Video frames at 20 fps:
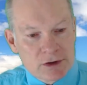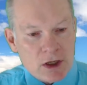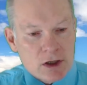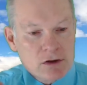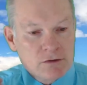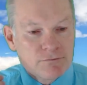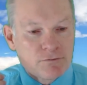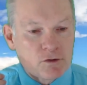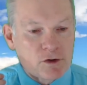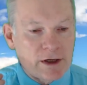
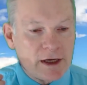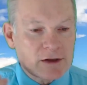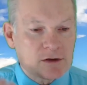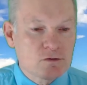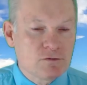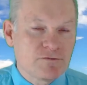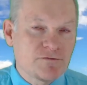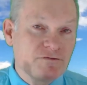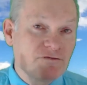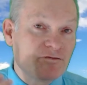Don't
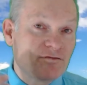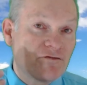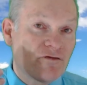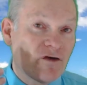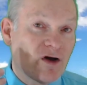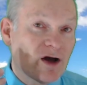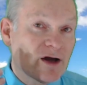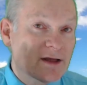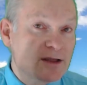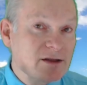forget to
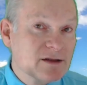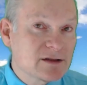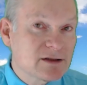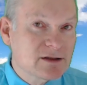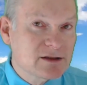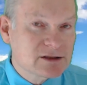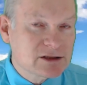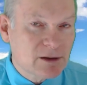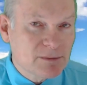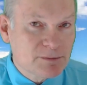
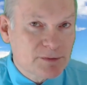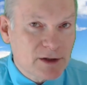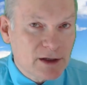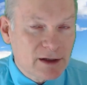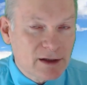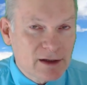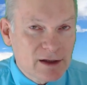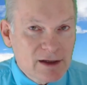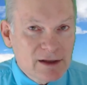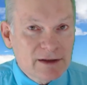find
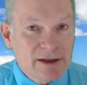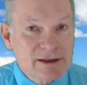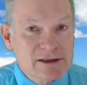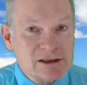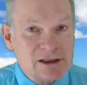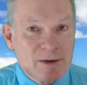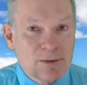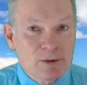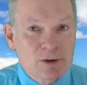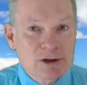something that
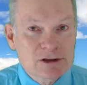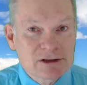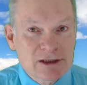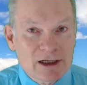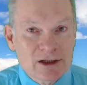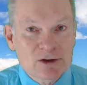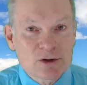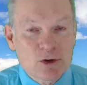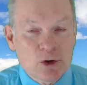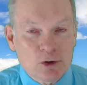someone has
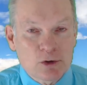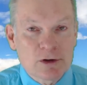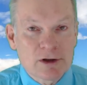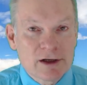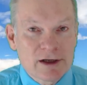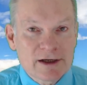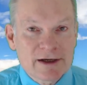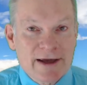done good.